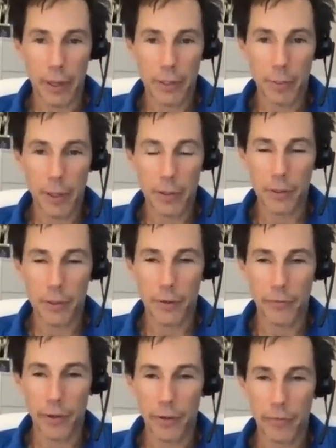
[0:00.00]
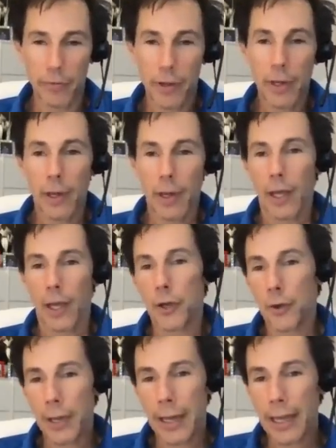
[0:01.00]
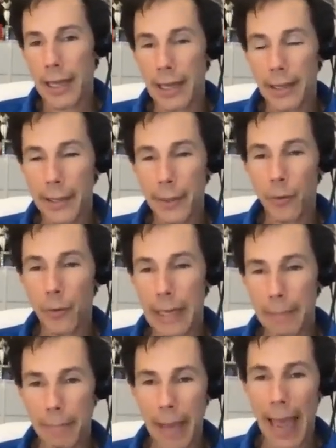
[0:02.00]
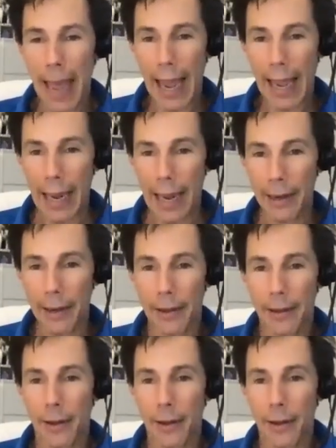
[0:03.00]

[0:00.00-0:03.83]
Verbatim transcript: let's be conservative, you're getting literally paid